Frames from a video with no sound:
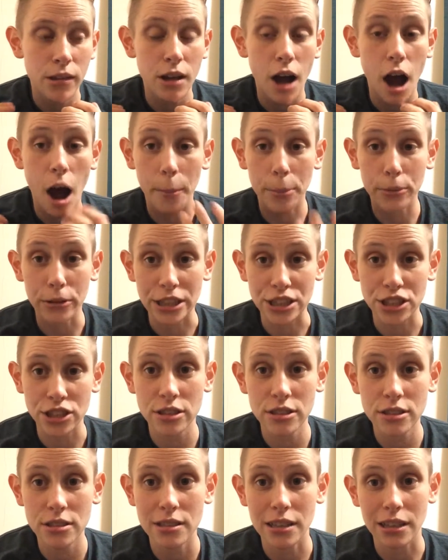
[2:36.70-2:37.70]

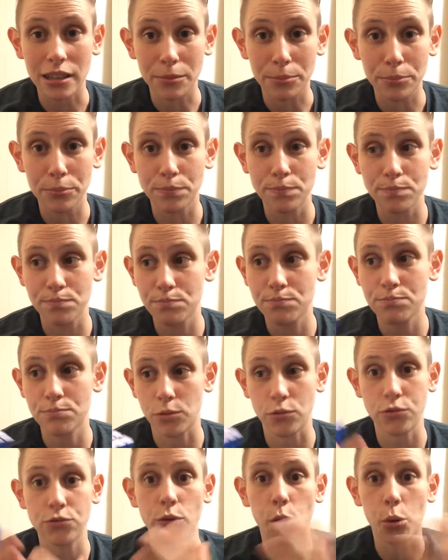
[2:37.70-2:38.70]
operations that are
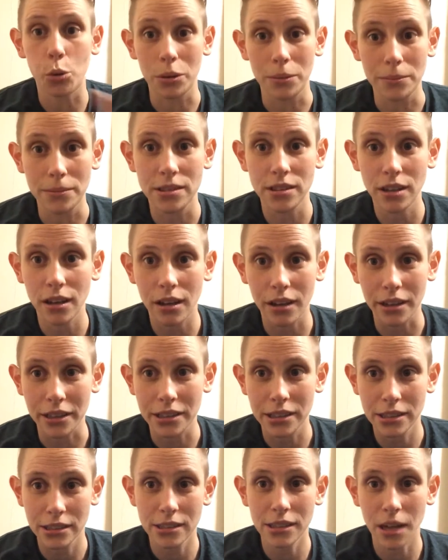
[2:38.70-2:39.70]
performed
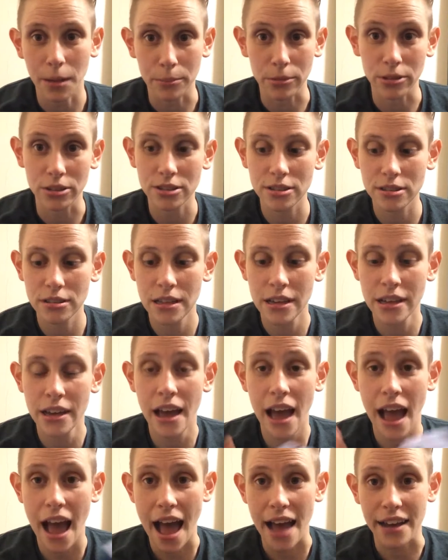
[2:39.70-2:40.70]
on numbers.
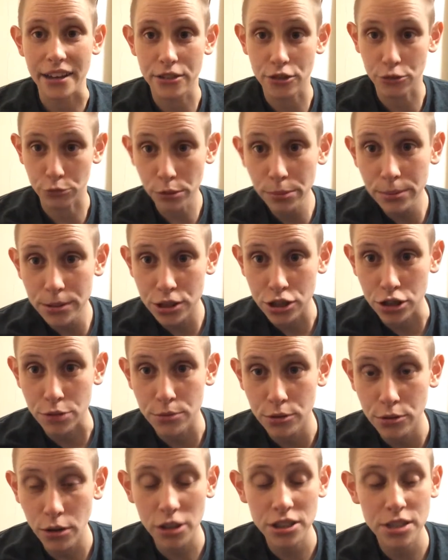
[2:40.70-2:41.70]
And the Rubik's Cube,
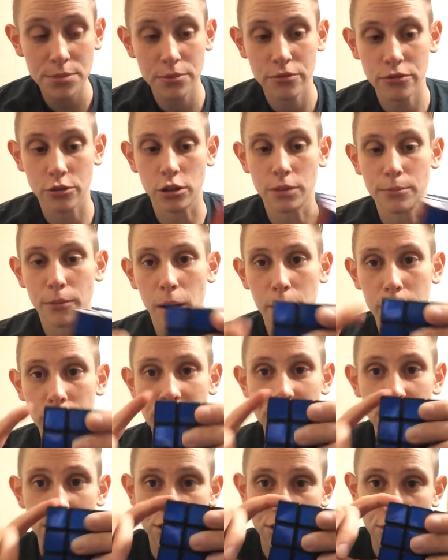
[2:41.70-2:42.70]
you can also perform
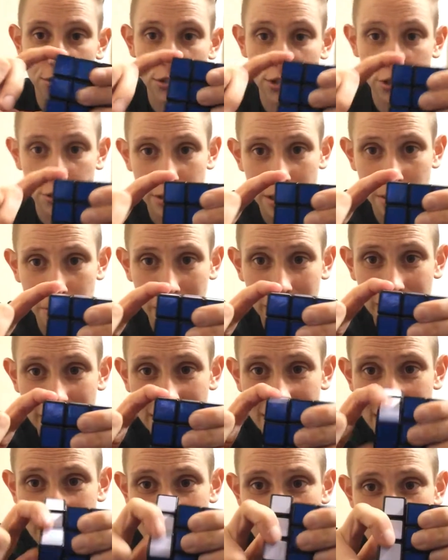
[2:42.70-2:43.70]
operations. You can do something like
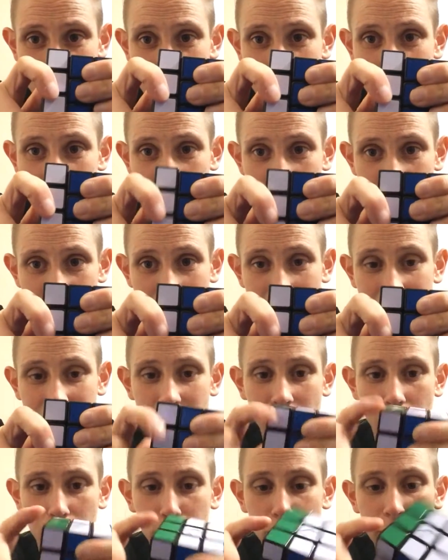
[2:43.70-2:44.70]
this. That's an
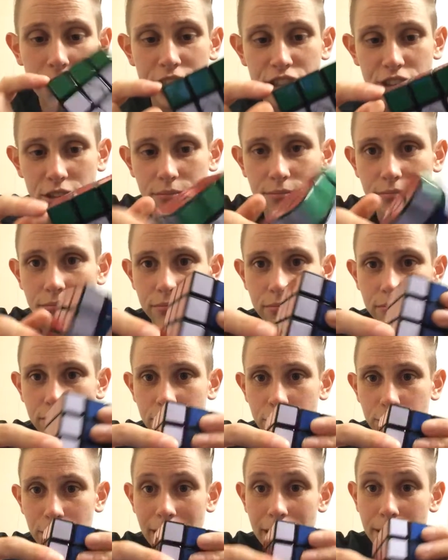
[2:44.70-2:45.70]
operation,
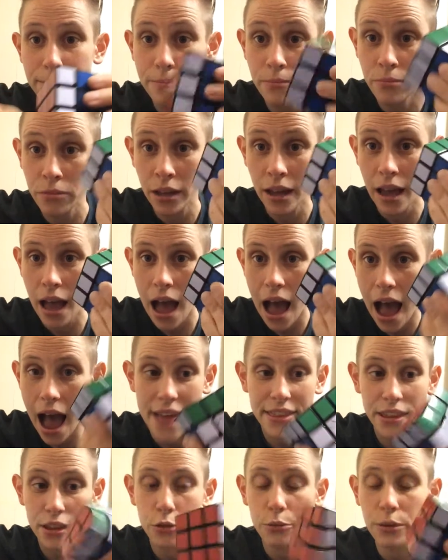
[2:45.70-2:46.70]
right?
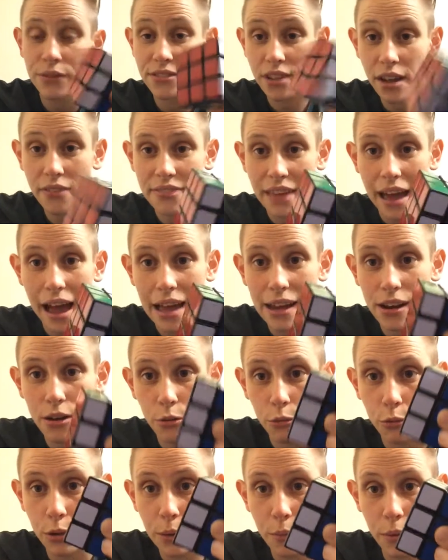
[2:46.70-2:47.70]
And now that we've done that,
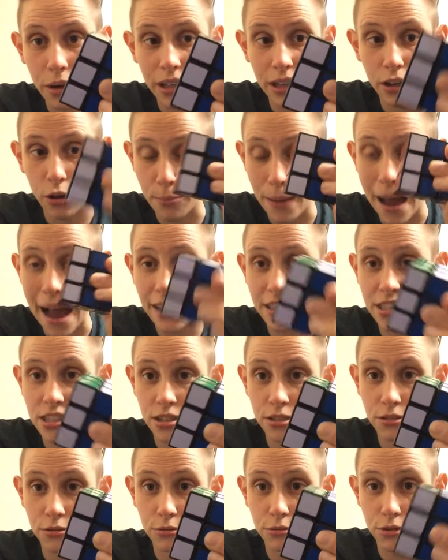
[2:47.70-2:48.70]
we want to go back
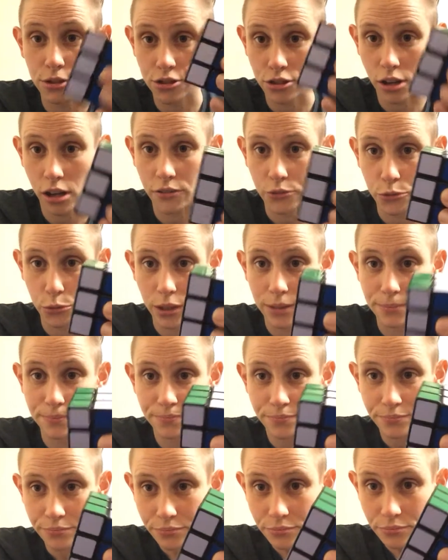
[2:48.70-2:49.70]
to the solved one.
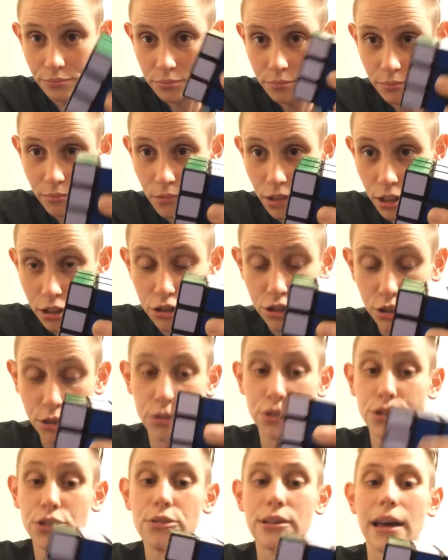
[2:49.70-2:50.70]
So to
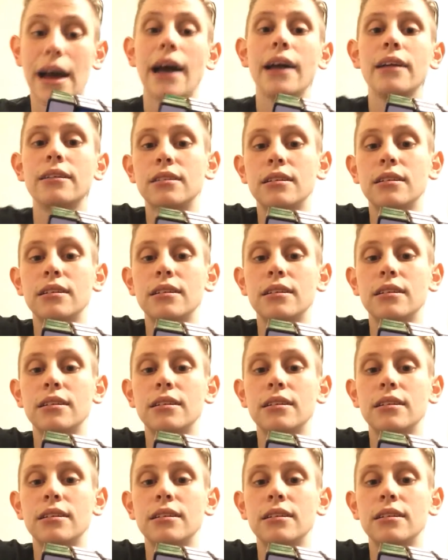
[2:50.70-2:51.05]
do that,